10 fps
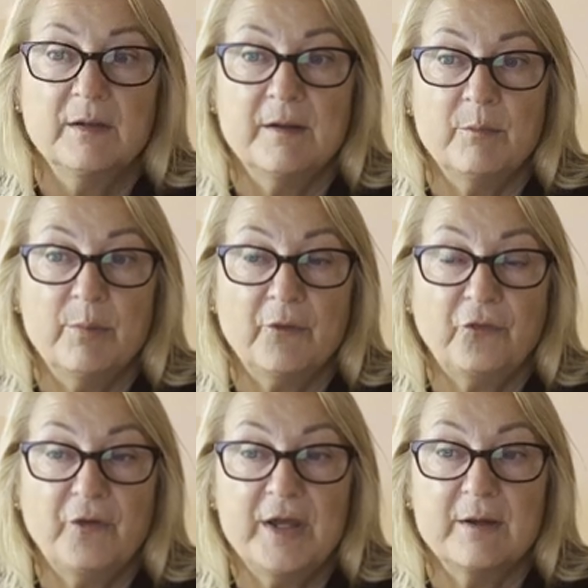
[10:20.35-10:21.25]
Number
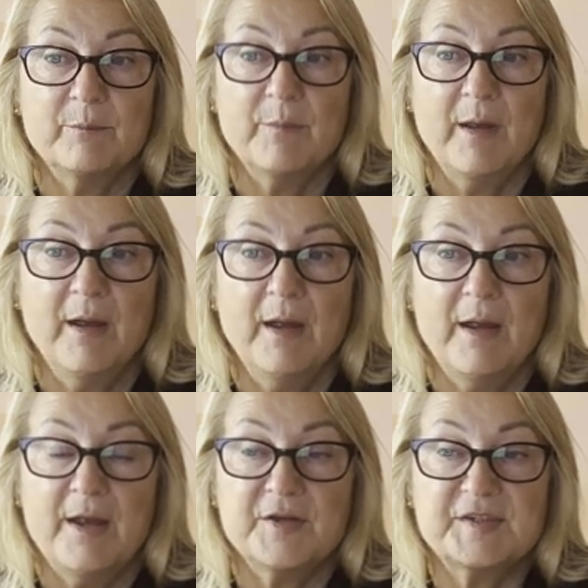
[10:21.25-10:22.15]
3,
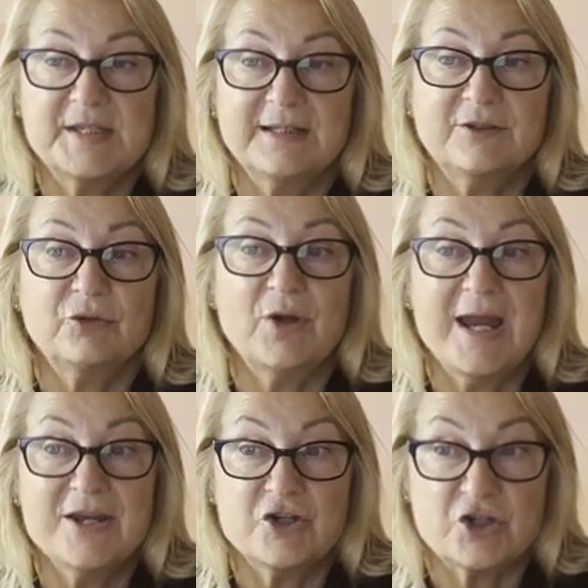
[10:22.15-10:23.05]
asset
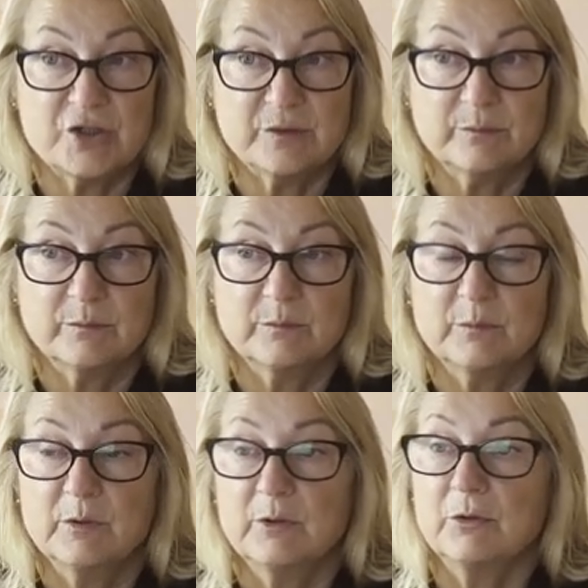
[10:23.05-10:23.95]
creation,
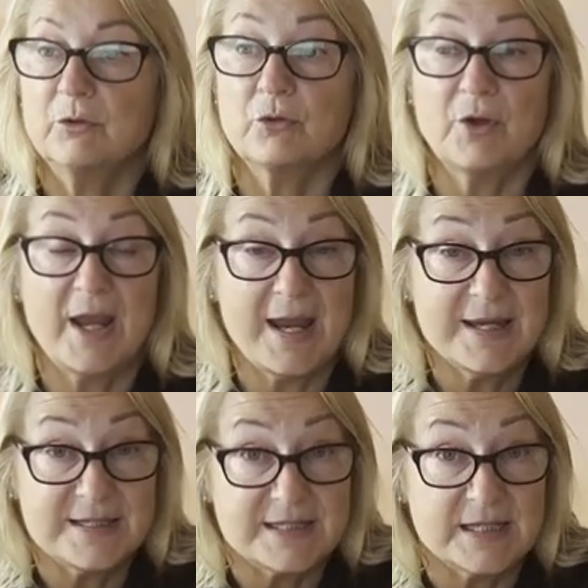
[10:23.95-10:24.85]

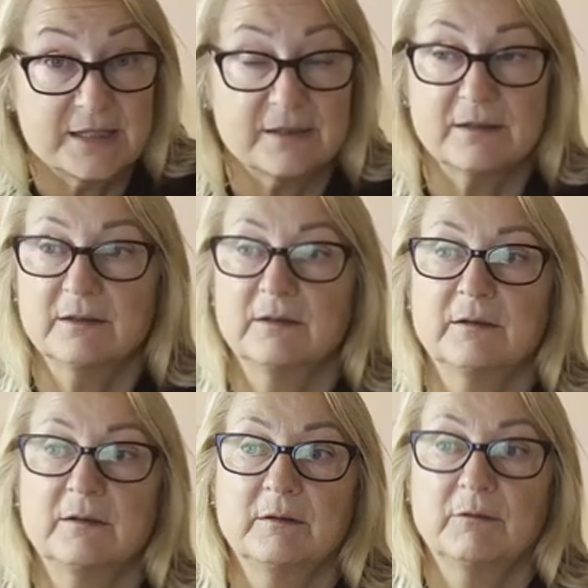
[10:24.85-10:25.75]
creating
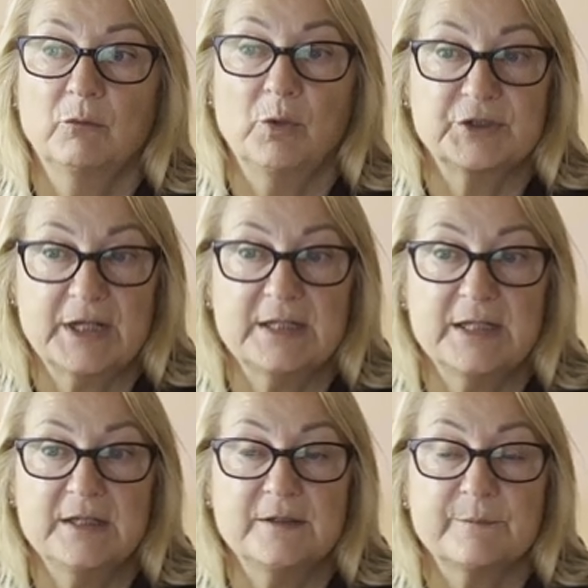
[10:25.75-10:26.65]
what I need.